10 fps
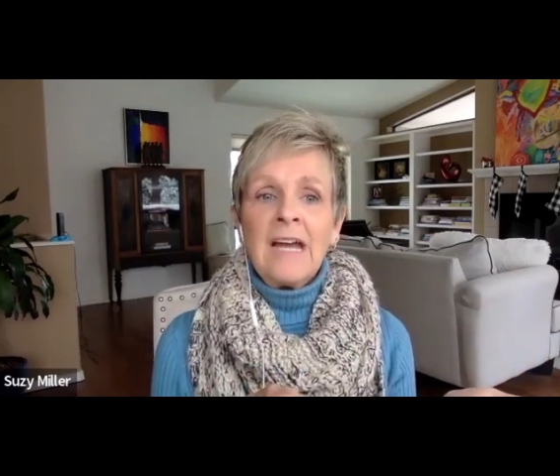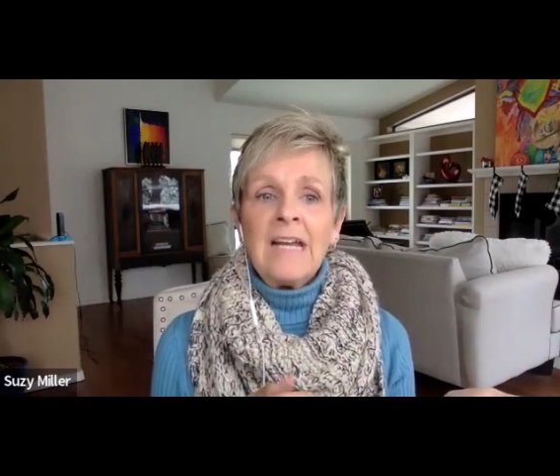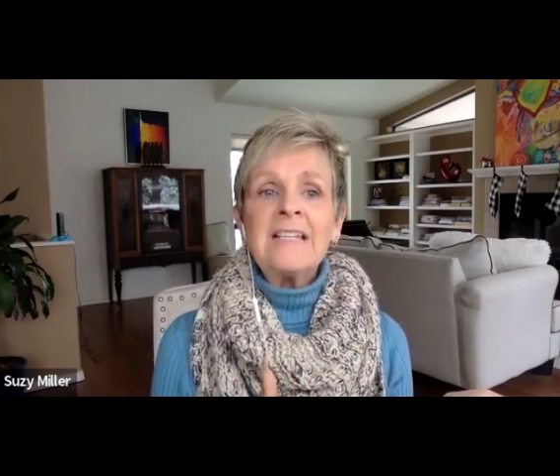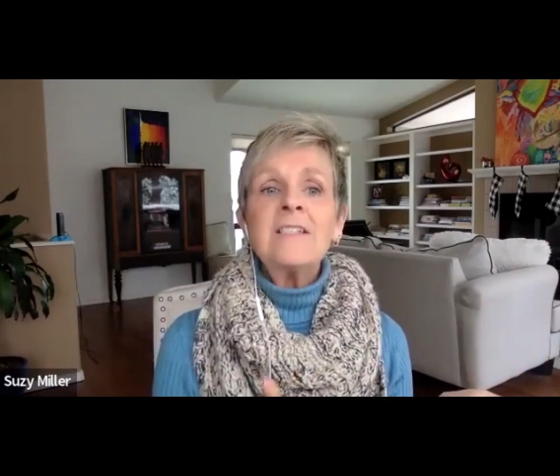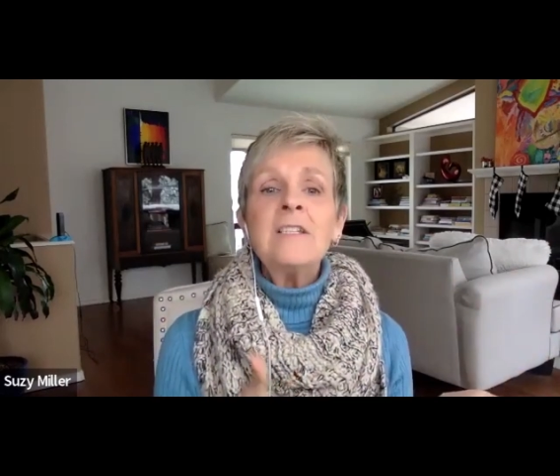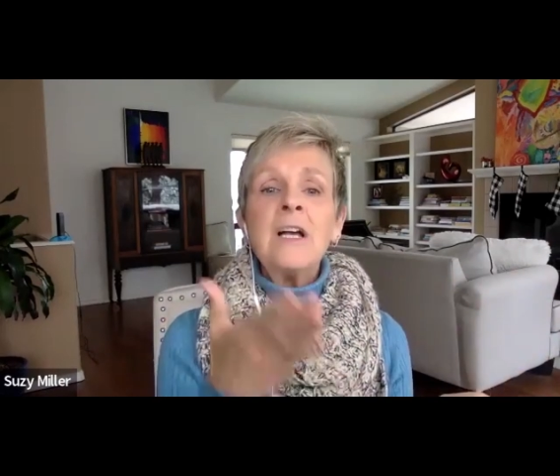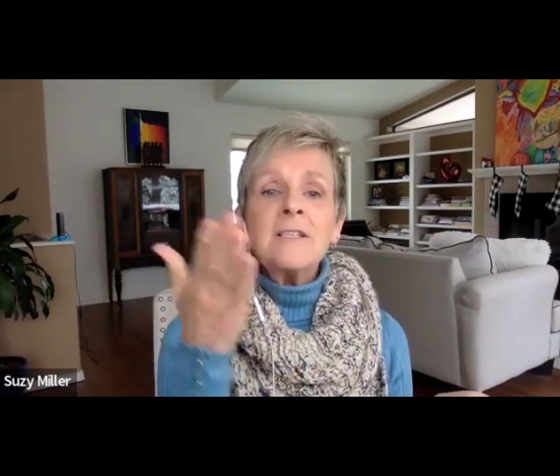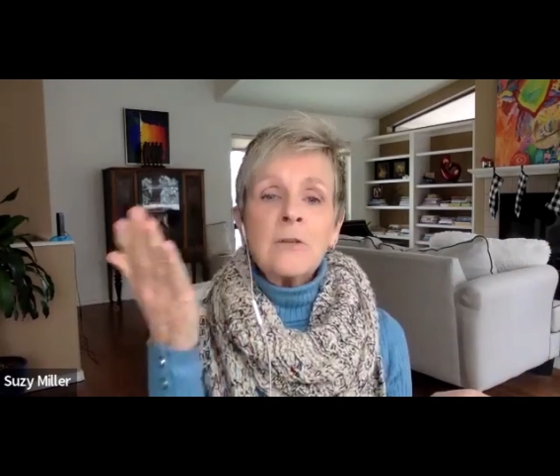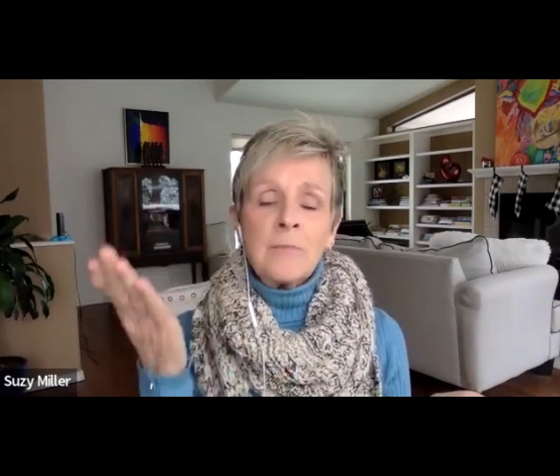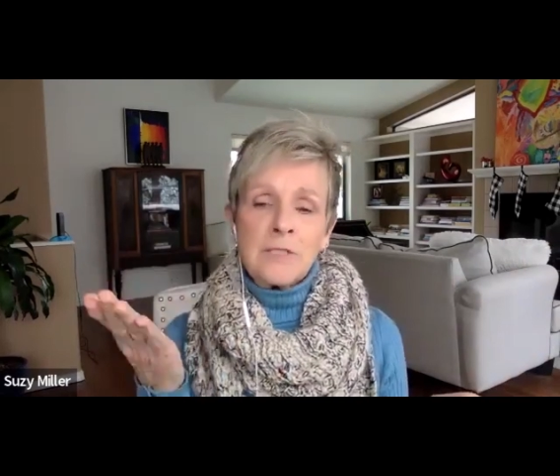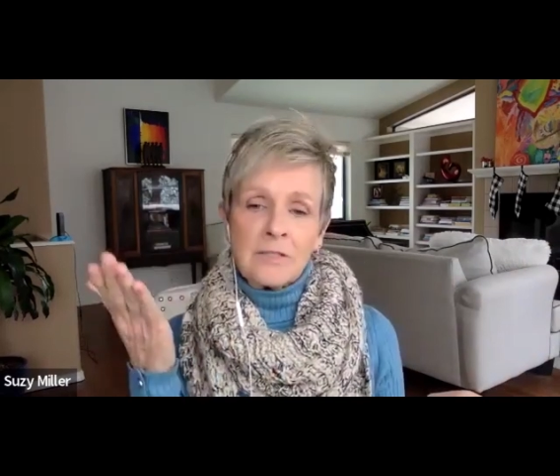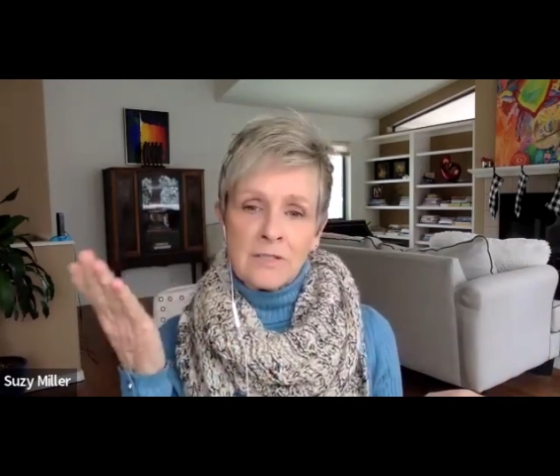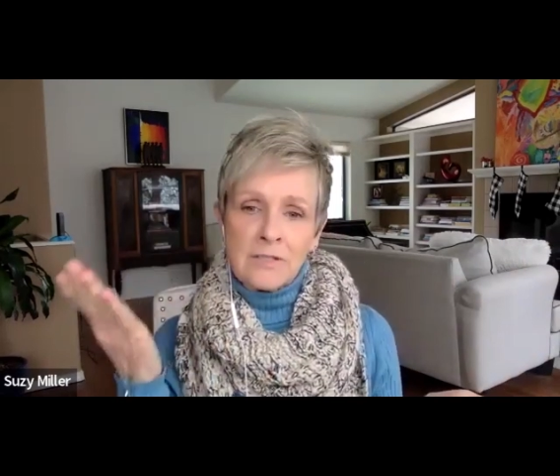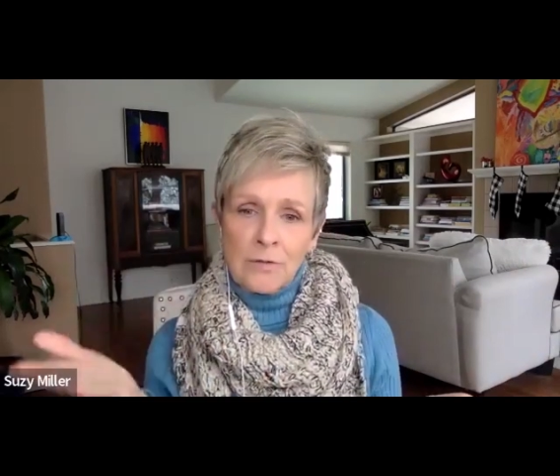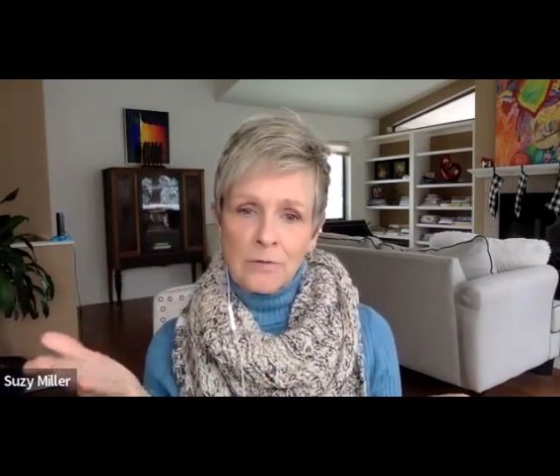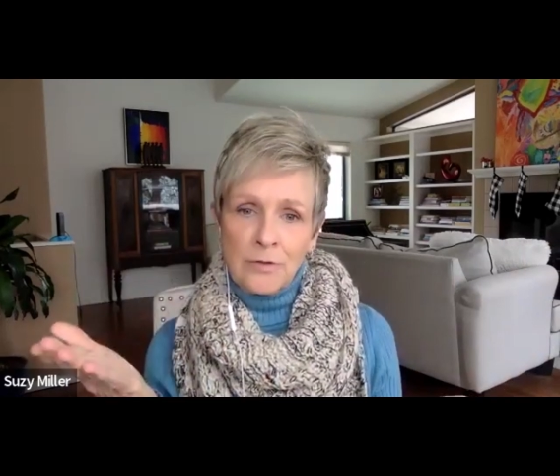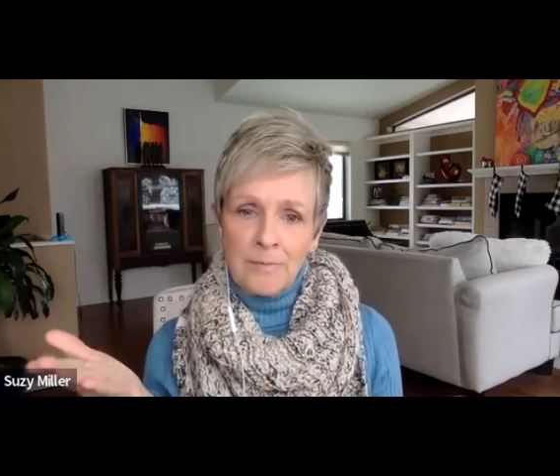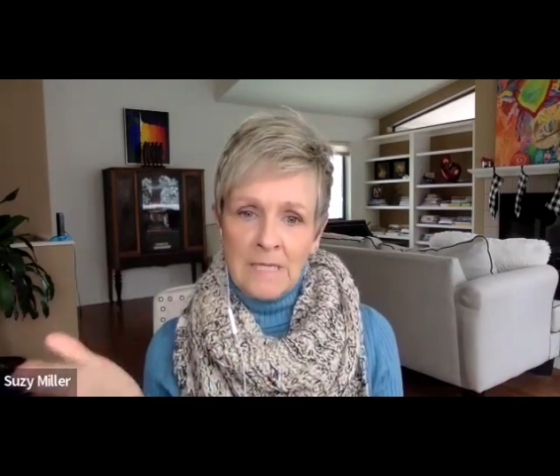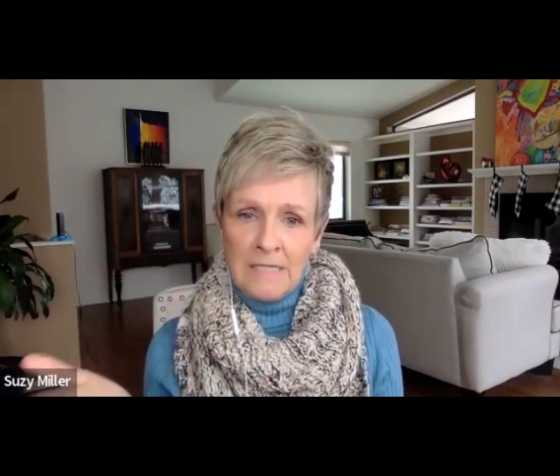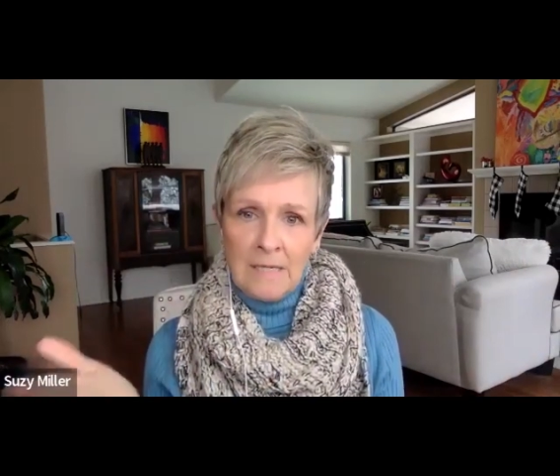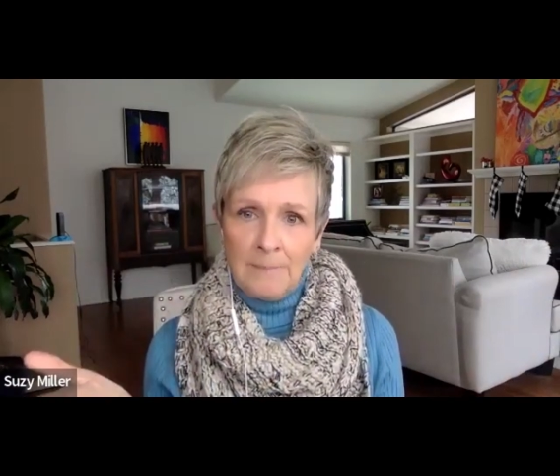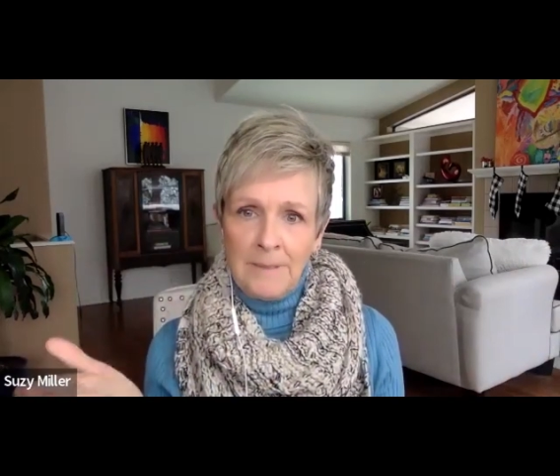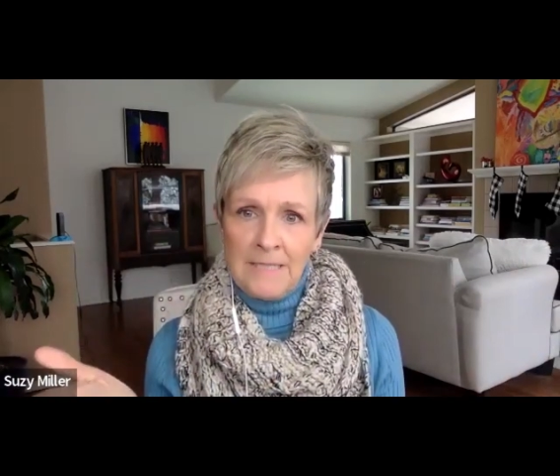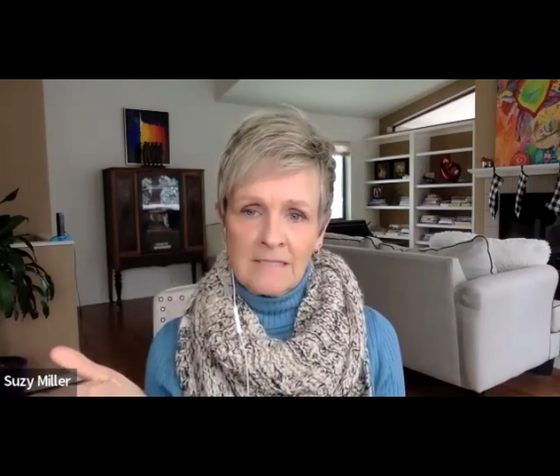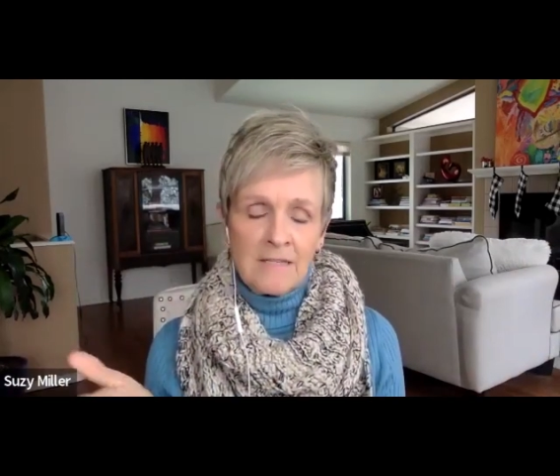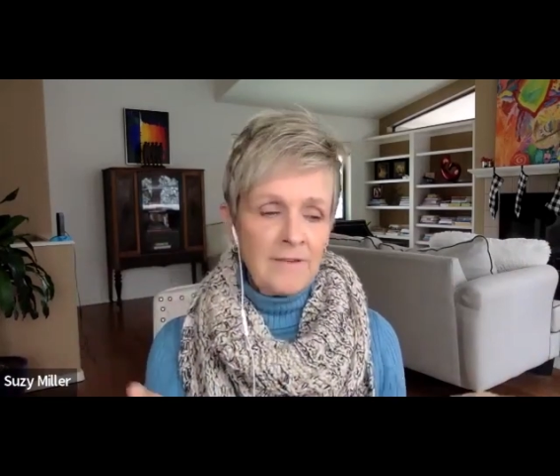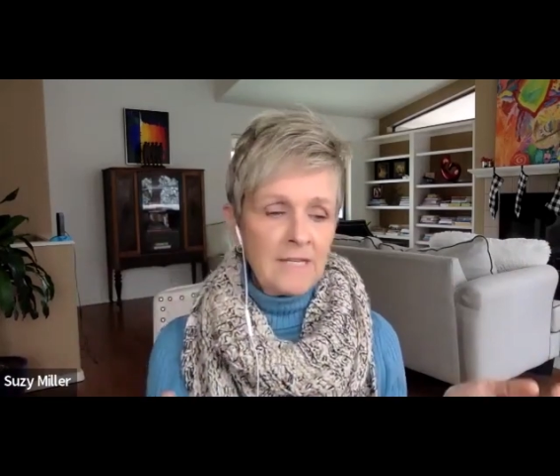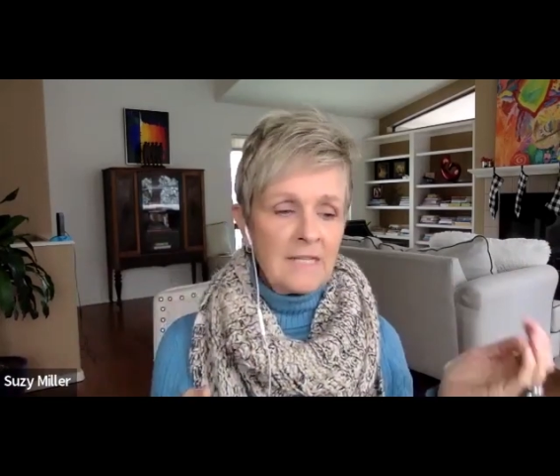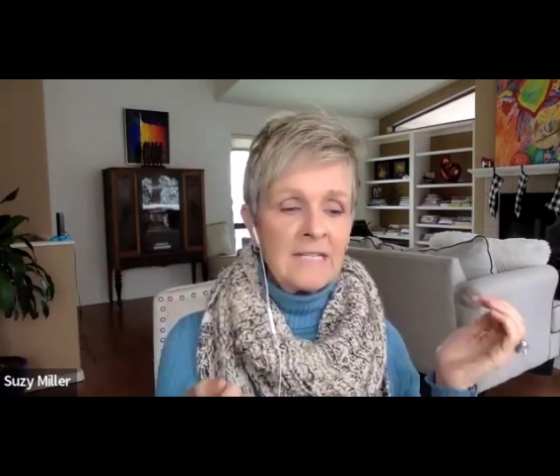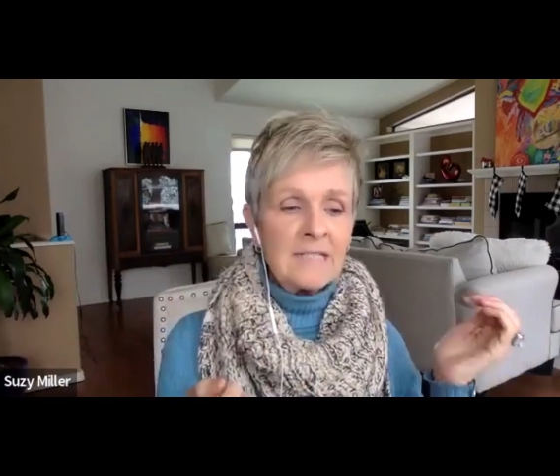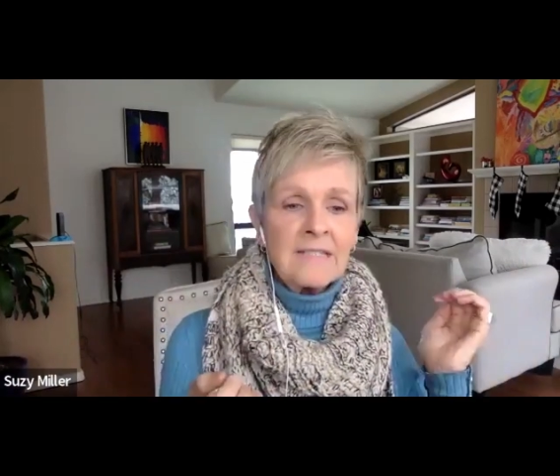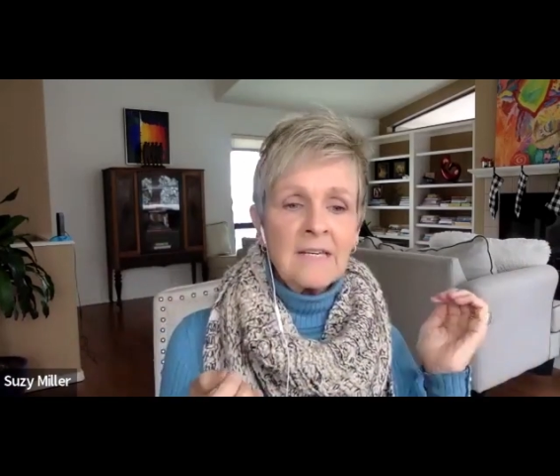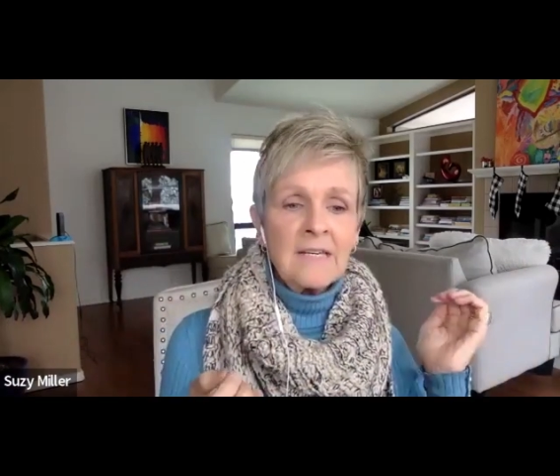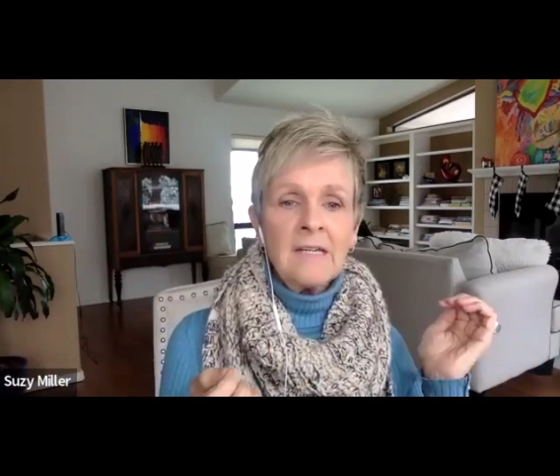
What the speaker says: And it's not so much the social media piece of it. It's